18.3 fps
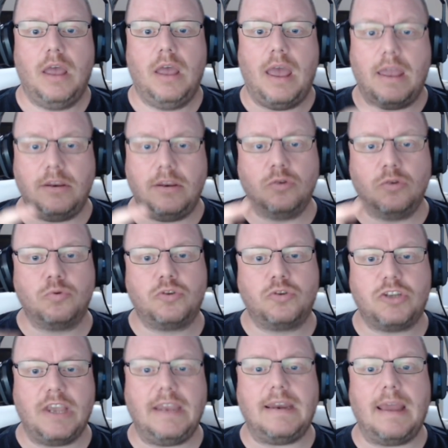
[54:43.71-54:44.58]
And you'll
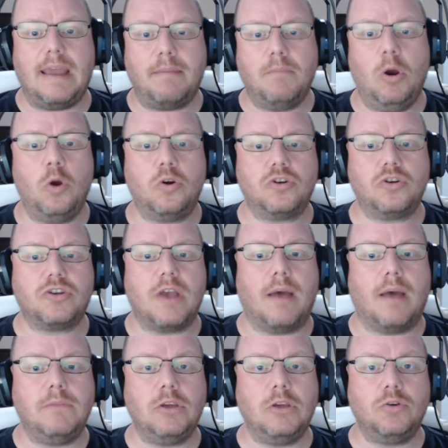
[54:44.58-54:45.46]
see them hooks that
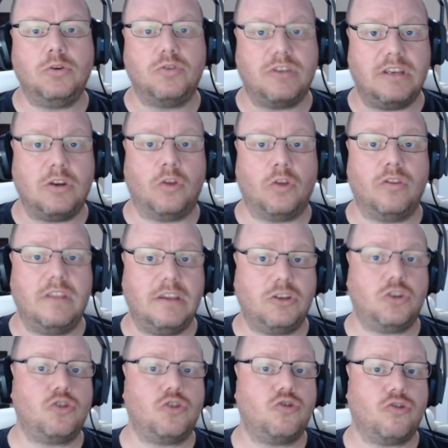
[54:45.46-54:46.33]
I'm using on
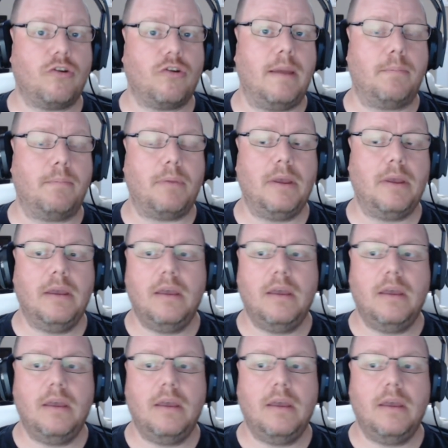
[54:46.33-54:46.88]
this trip.